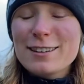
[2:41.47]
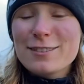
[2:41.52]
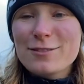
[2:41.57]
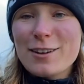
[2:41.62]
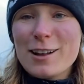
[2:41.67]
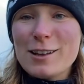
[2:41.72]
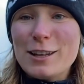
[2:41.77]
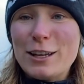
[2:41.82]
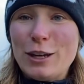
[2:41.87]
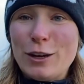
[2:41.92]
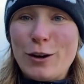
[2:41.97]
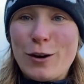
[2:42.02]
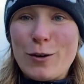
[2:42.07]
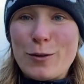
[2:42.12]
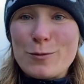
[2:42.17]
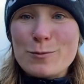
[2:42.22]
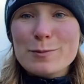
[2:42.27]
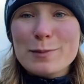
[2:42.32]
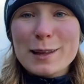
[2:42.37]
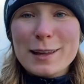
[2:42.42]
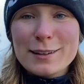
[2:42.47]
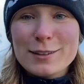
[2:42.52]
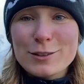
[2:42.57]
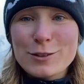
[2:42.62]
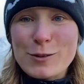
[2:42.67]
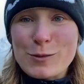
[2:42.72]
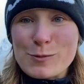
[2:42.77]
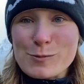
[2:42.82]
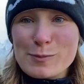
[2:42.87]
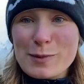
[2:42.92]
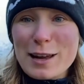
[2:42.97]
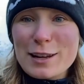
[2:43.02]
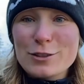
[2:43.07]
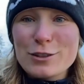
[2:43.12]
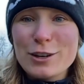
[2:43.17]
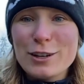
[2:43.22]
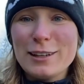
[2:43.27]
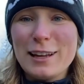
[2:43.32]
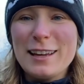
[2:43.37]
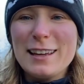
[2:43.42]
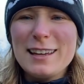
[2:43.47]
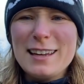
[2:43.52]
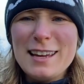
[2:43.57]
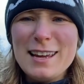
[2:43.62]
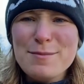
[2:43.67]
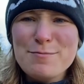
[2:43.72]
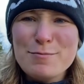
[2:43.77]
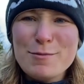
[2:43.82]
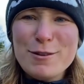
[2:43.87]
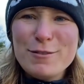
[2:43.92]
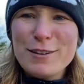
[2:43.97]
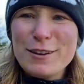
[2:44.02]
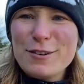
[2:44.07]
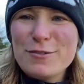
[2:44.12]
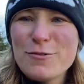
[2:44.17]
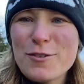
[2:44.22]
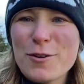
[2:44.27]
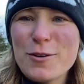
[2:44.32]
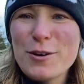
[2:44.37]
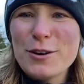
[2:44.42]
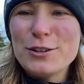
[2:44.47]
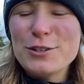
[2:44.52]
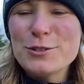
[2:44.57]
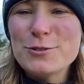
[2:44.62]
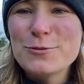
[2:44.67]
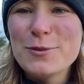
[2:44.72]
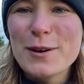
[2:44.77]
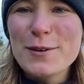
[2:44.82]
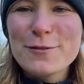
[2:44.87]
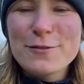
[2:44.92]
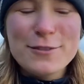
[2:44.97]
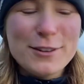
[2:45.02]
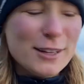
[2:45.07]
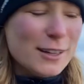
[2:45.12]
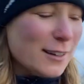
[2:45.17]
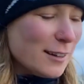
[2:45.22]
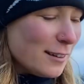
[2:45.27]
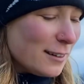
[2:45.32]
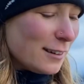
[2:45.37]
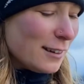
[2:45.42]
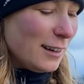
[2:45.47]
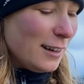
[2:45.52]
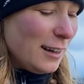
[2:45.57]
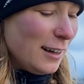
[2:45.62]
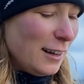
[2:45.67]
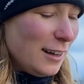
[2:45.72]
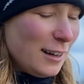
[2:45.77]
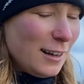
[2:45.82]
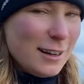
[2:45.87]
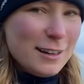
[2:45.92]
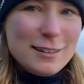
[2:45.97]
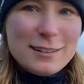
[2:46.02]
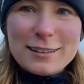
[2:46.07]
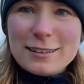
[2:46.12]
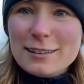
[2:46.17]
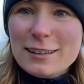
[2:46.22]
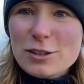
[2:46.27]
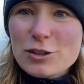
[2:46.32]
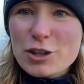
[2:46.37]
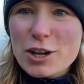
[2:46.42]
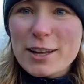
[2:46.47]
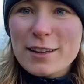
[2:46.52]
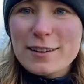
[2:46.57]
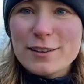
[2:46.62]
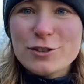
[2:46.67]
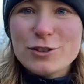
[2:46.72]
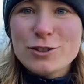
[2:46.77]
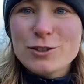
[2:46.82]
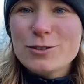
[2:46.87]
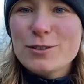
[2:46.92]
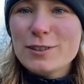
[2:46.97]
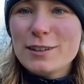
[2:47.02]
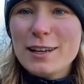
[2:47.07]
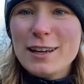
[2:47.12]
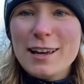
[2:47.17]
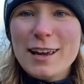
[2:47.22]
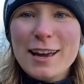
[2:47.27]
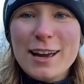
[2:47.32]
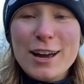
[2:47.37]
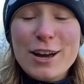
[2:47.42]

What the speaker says: following your own bliss, your own pleasure, like keep moving forward to what feels delicious and juicy,